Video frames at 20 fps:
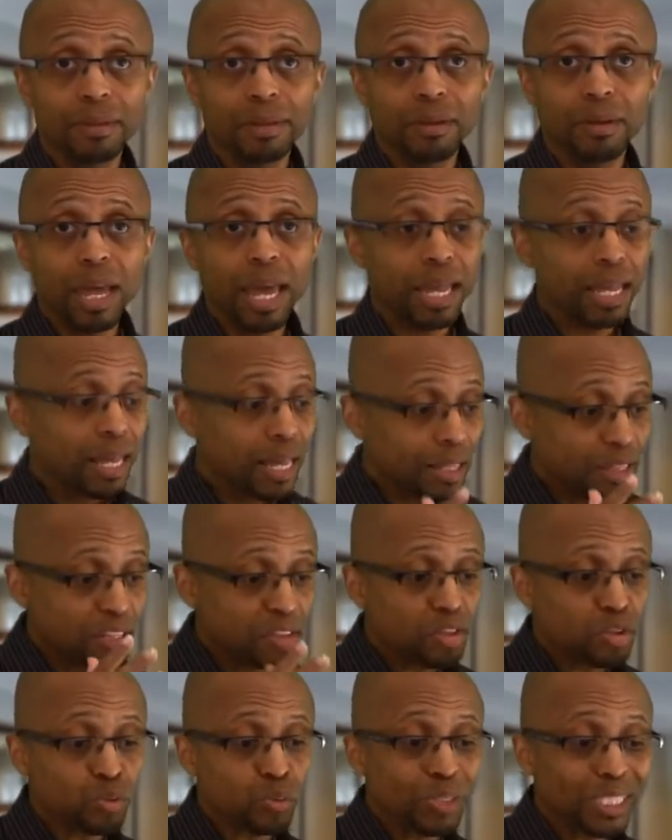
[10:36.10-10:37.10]
Okay,
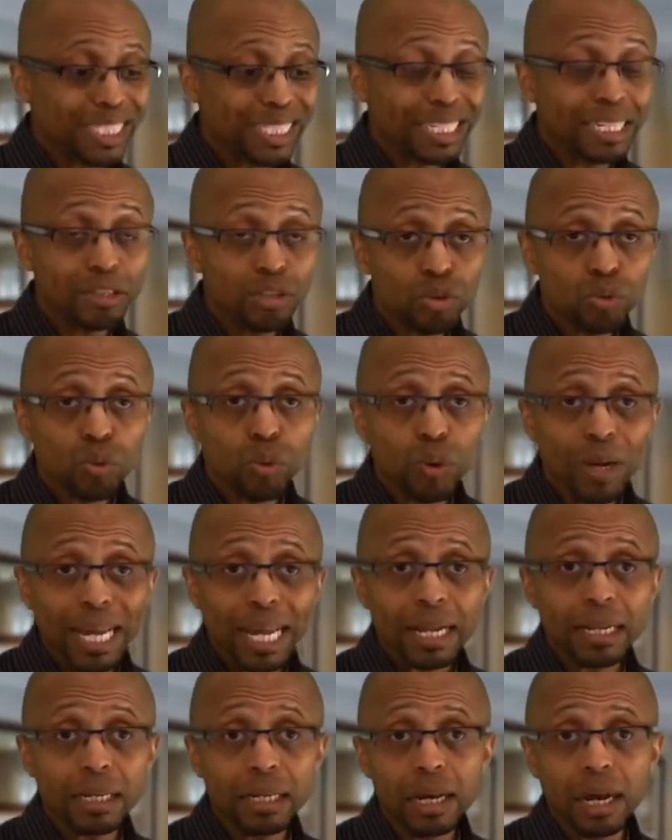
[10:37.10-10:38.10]
this is residual
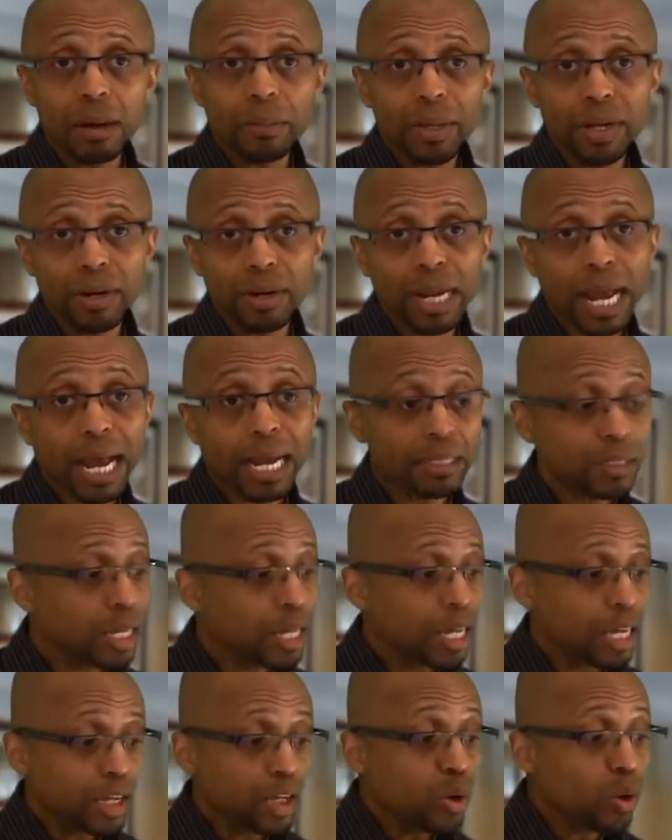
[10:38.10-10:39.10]
income here, guys.
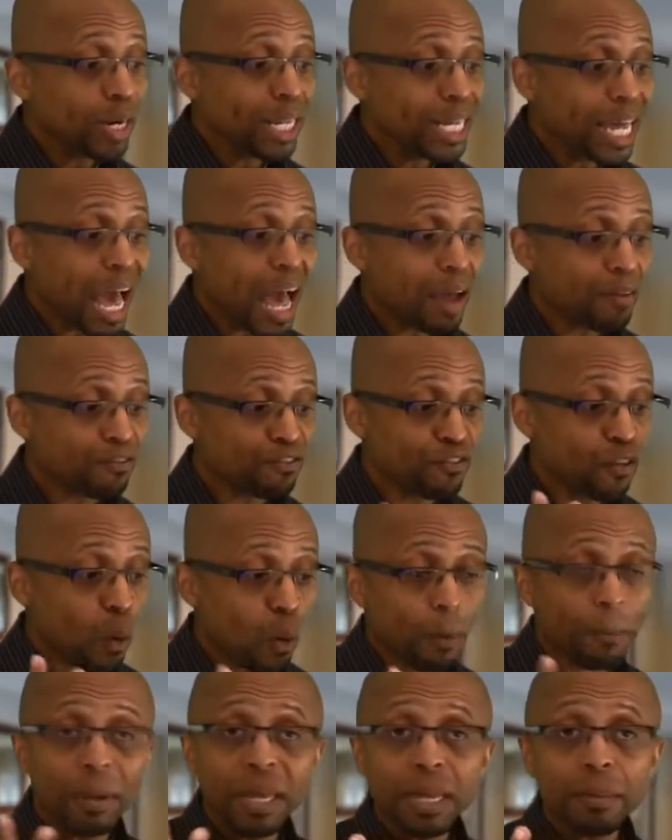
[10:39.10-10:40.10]
You only got
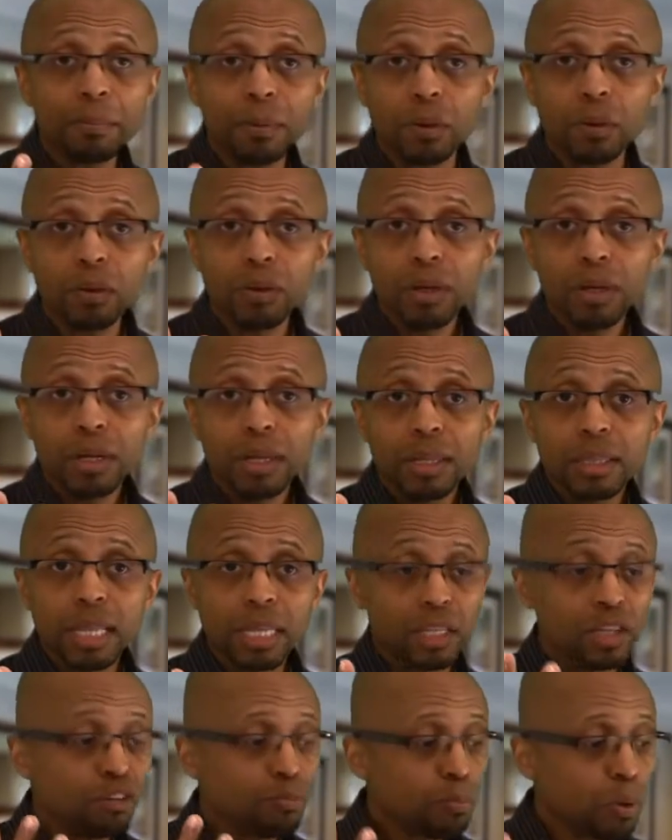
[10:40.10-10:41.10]
4 people
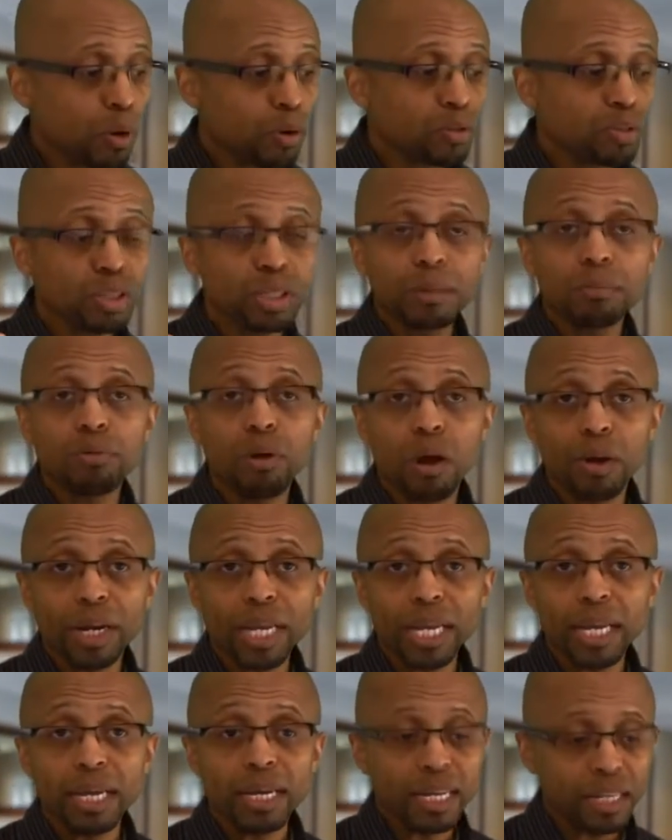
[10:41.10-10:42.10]
that you personally brought
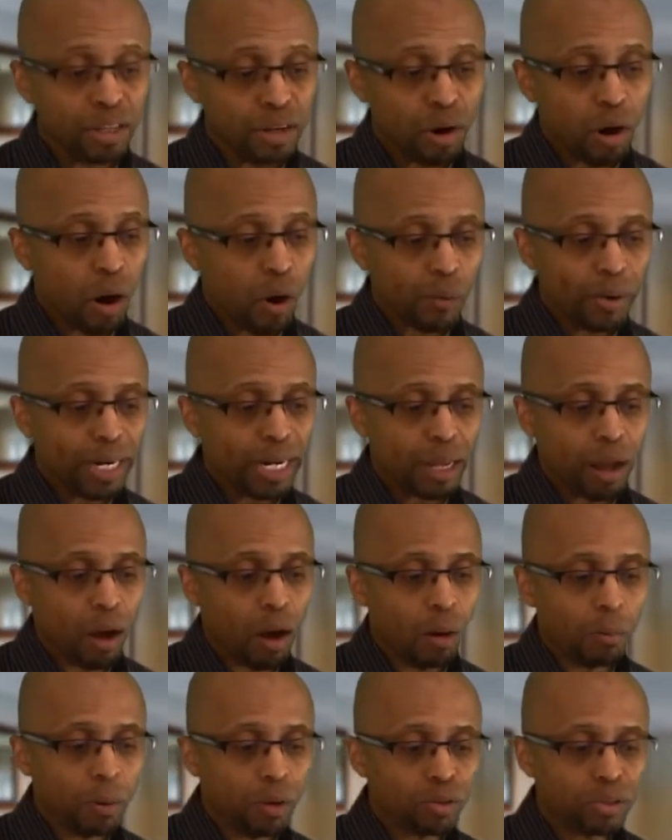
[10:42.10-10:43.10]
in, and you're already
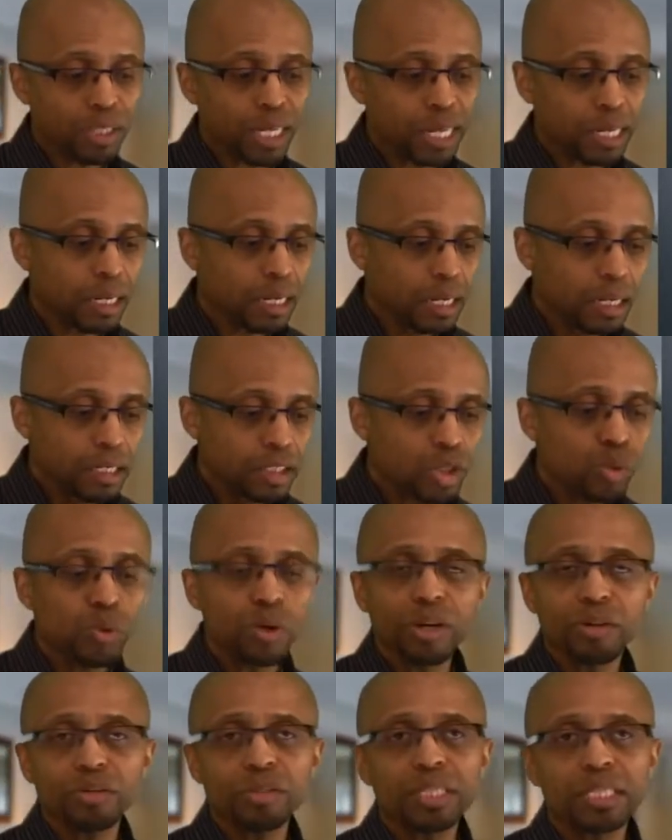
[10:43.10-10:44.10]
almost at
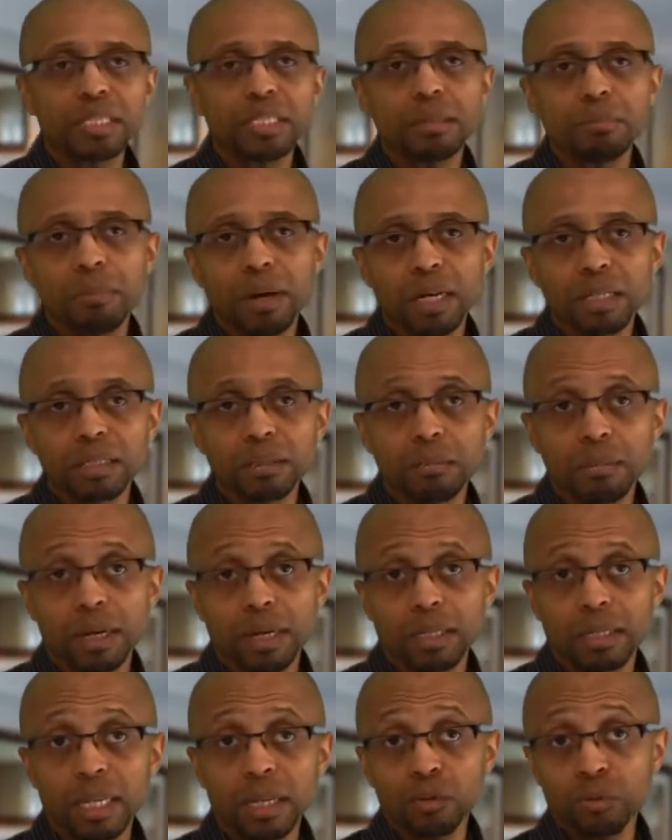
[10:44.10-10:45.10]
$260 a
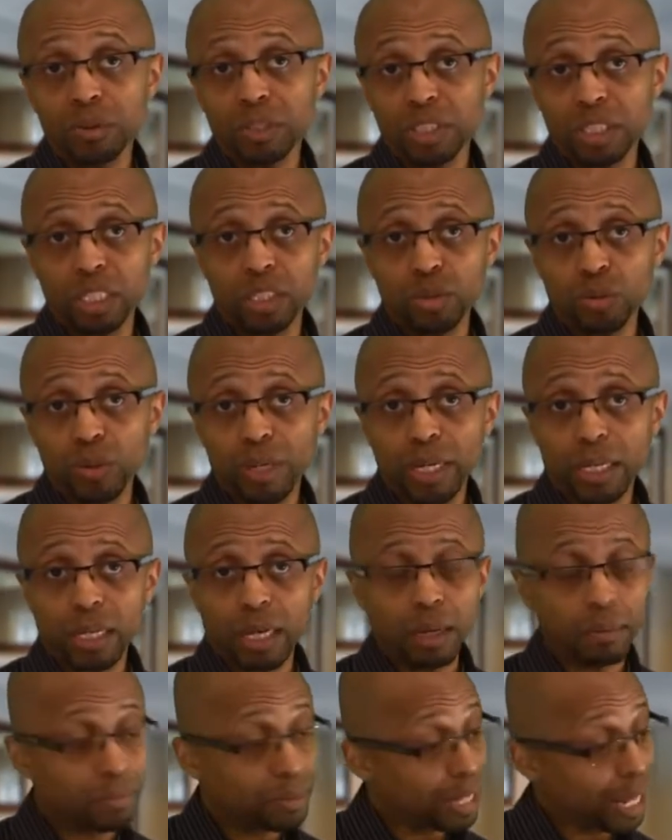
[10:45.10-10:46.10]
month in residual
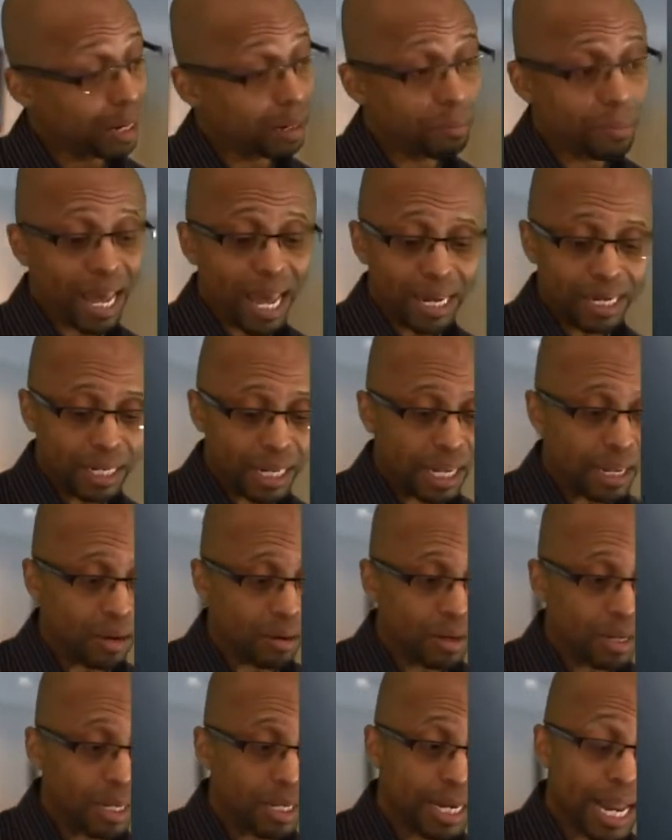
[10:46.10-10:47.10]
income. Not a bad
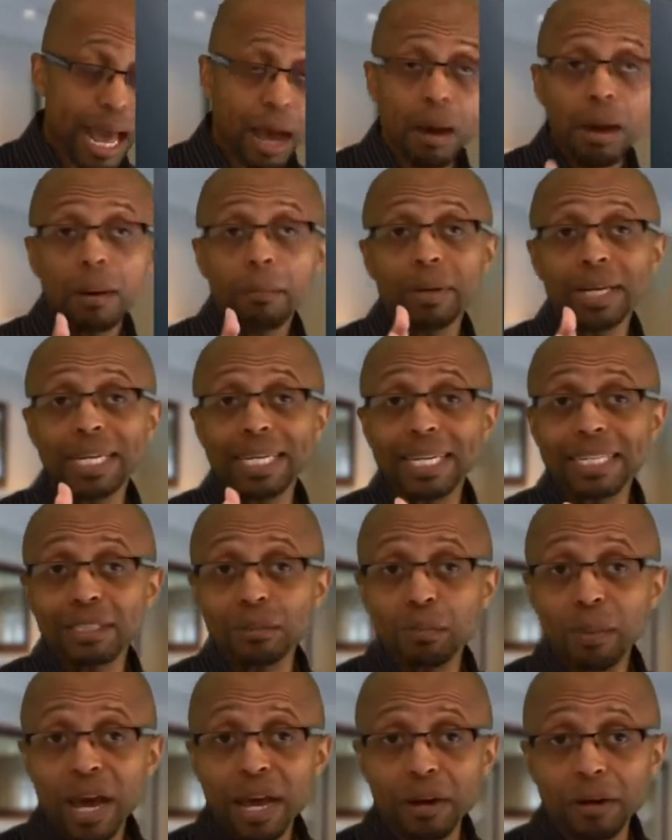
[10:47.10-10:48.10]
deal. Now, but it
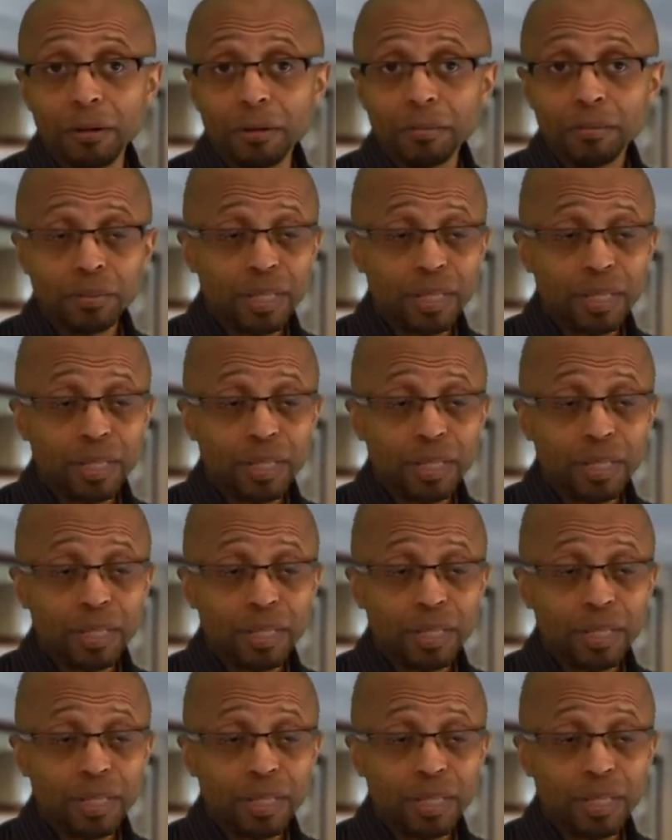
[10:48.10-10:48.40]
gets better.